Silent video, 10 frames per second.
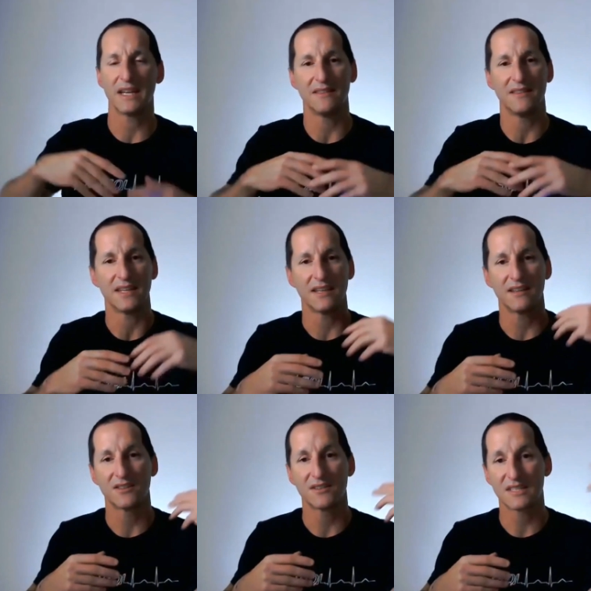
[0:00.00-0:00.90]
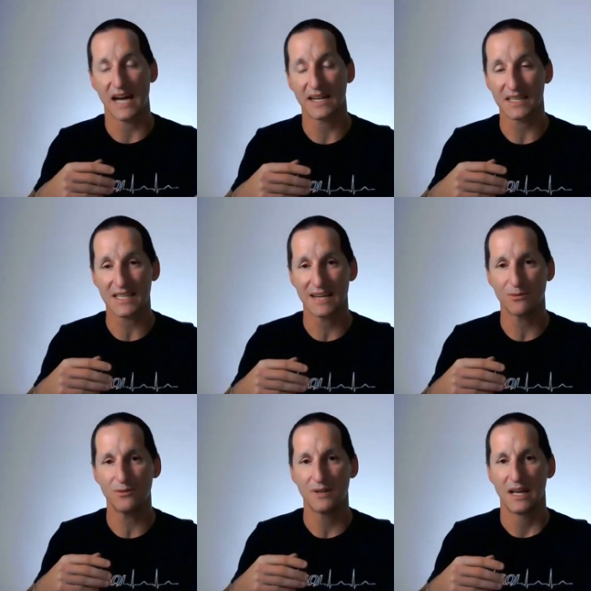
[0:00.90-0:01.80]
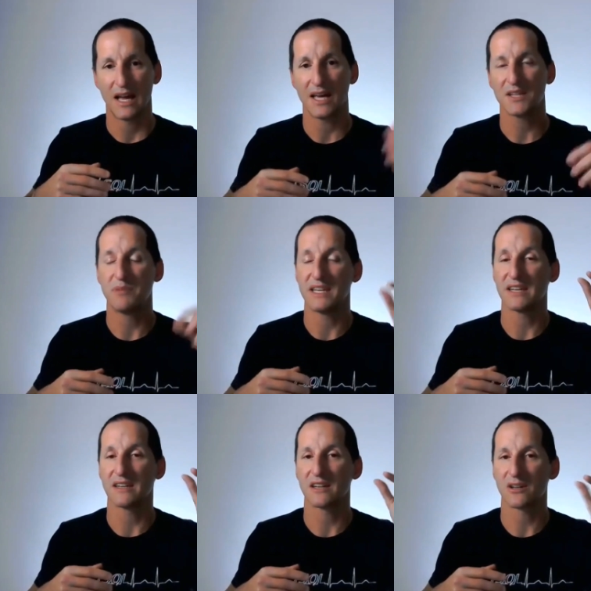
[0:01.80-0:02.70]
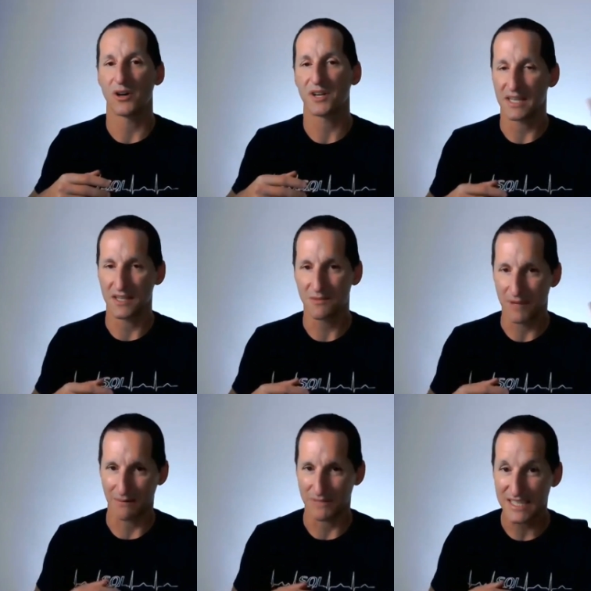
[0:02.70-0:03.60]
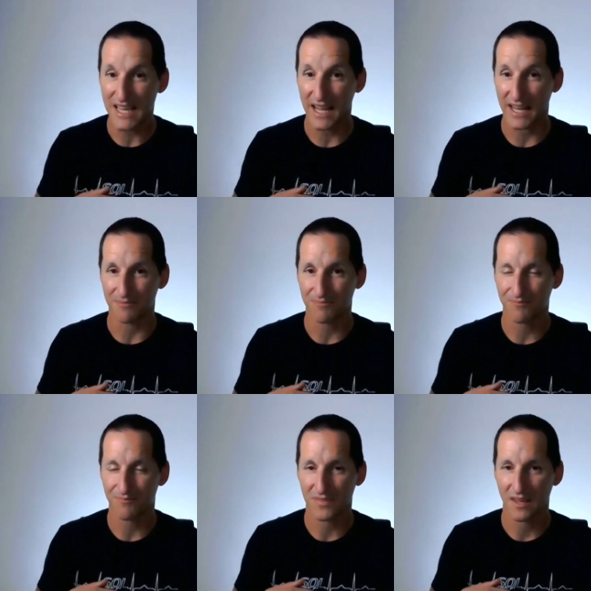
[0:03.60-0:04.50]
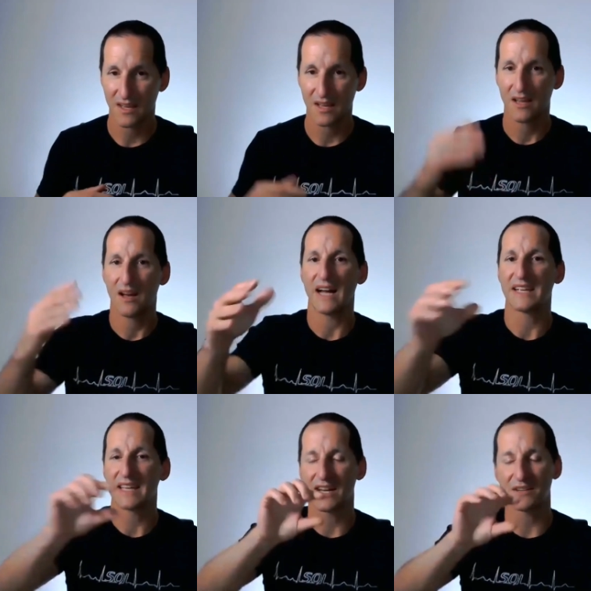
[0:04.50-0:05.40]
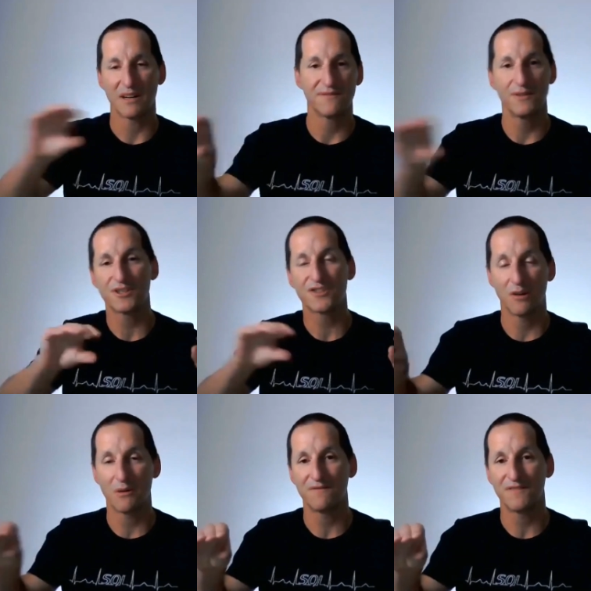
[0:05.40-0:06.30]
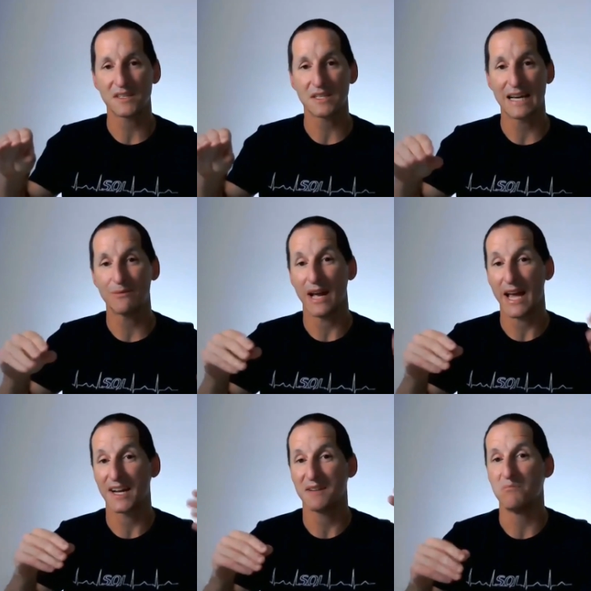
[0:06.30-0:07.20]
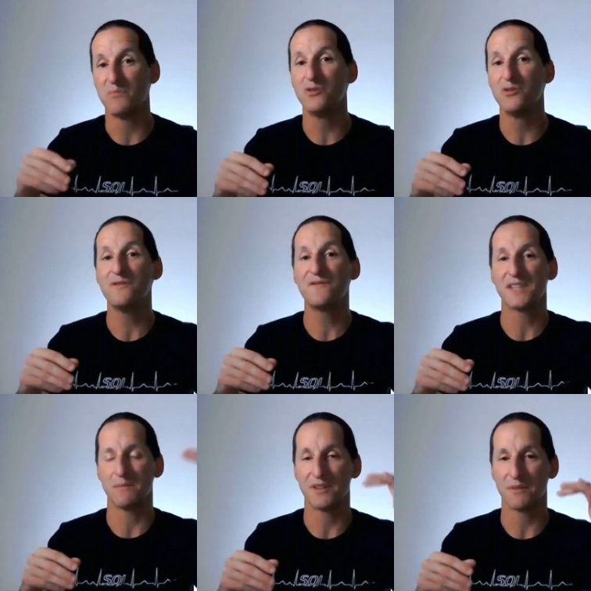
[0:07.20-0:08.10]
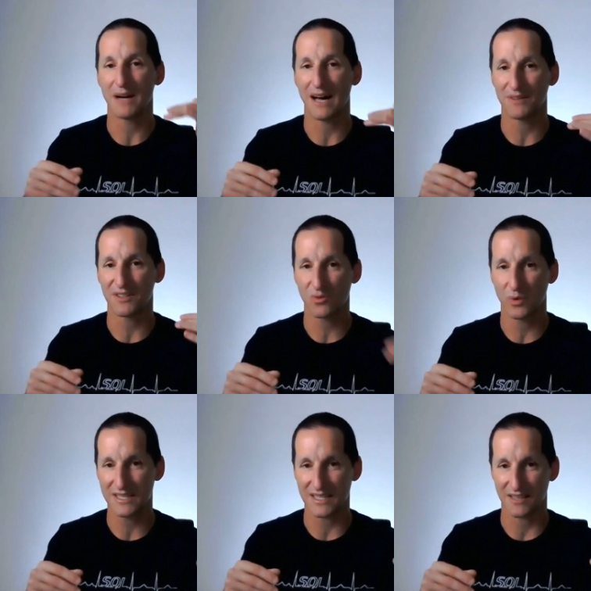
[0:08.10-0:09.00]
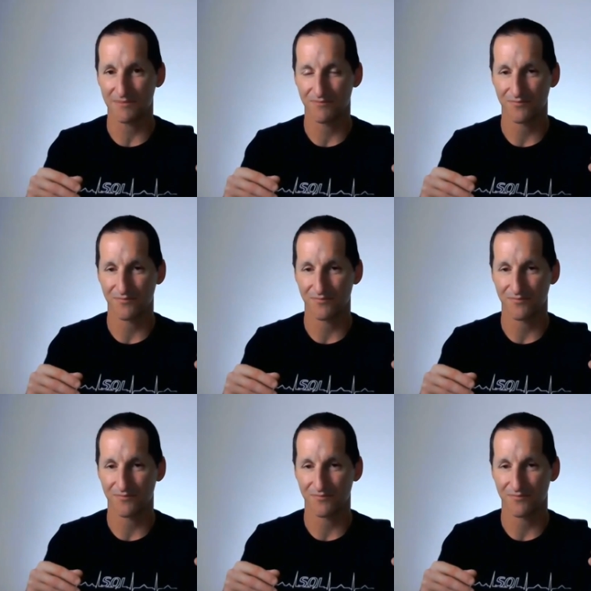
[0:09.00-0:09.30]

in the target table as being Connor in department ten. I encountered my first row on my fixes table and I moved him to department twenty.